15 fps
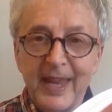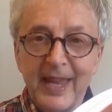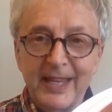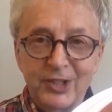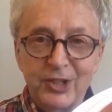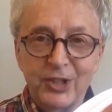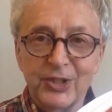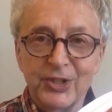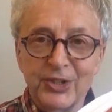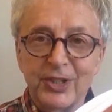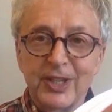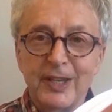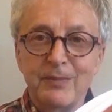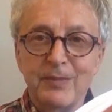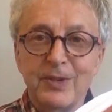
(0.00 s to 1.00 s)
It just
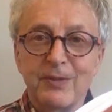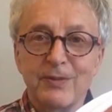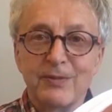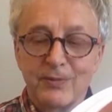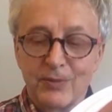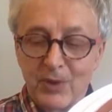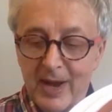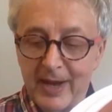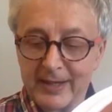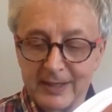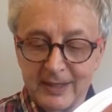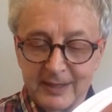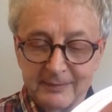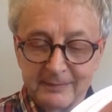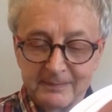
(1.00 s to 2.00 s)
seemed
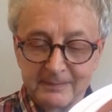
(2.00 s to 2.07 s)
right.